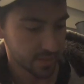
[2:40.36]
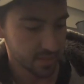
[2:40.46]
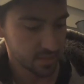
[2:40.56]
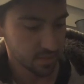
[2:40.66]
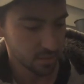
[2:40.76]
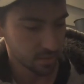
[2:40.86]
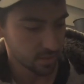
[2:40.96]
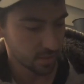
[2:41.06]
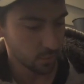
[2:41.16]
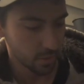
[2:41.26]
that's the
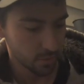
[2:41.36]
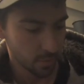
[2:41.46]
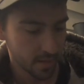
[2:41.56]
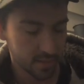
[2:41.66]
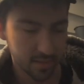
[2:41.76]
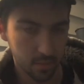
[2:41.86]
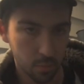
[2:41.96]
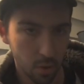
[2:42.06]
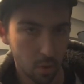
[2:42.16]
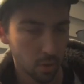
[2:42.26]
good thing. We had read
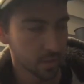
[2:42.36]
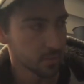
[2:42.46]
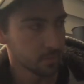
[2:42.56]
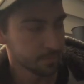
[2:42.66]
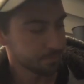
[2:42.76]
that boiling